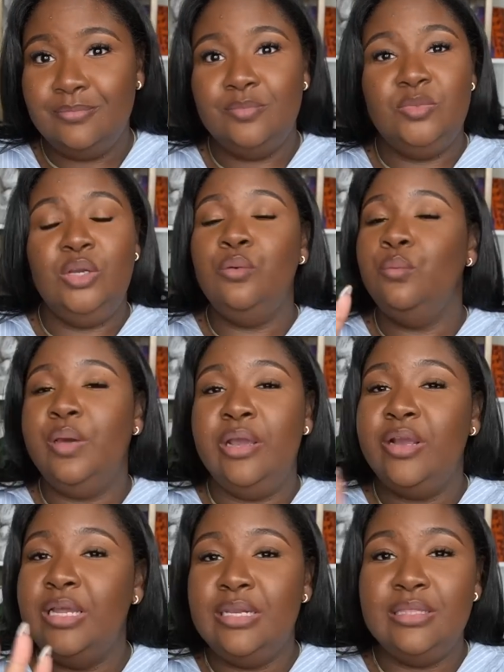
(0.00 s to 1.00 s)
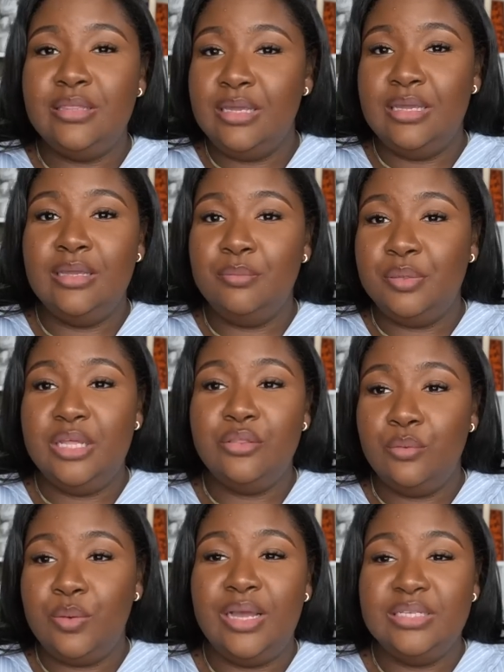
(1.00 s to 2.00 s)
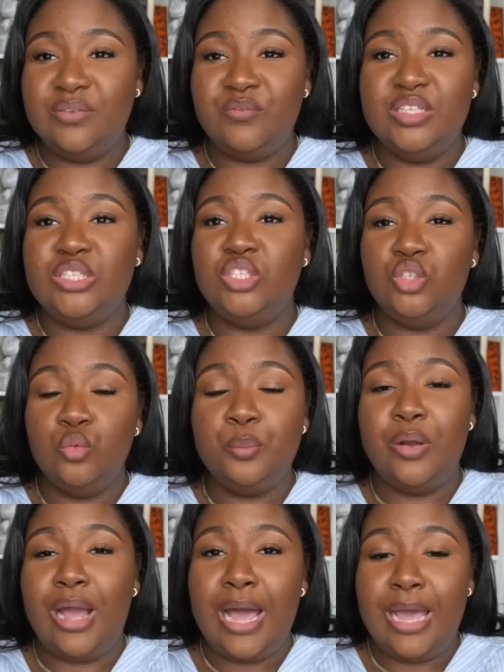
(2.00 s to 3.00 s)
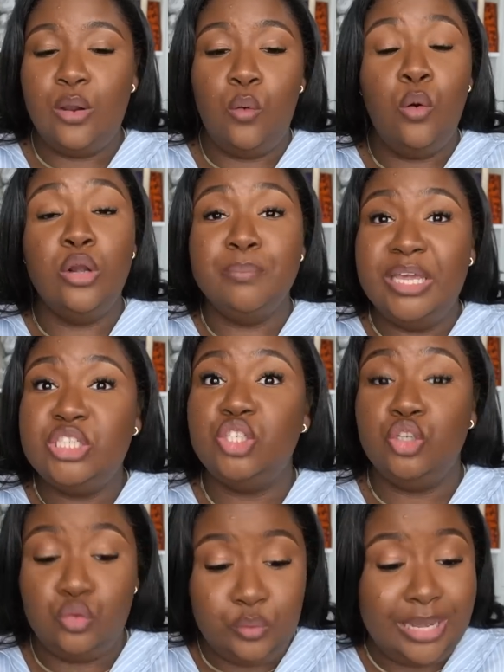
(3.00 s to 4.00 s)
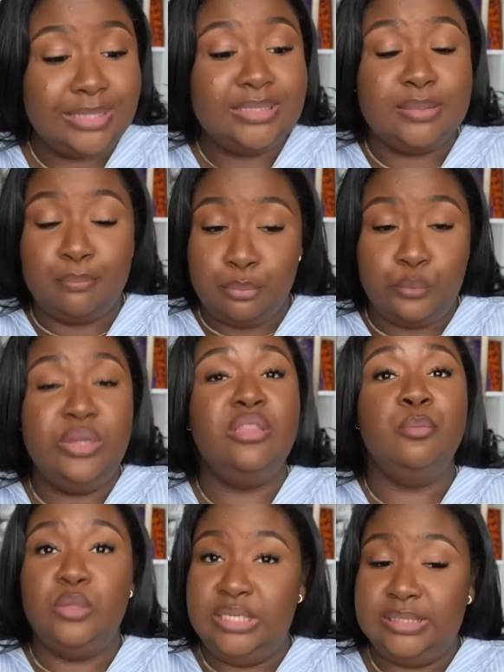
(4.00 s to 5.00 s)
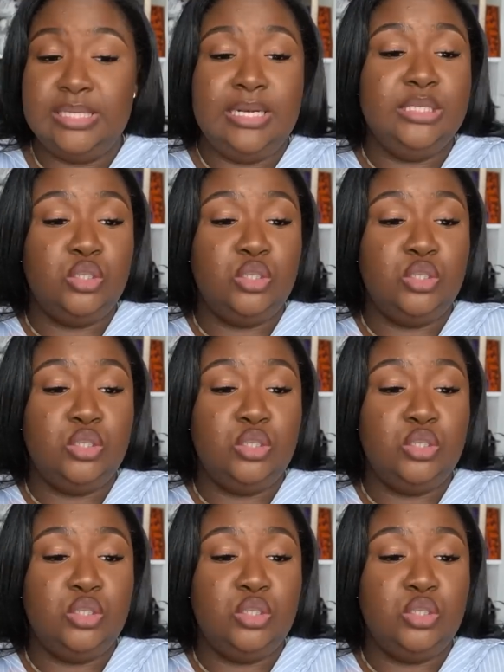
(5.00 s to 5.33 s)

Don't wear anything pleather wise if it's super hot, or make sure you got some breathability in it.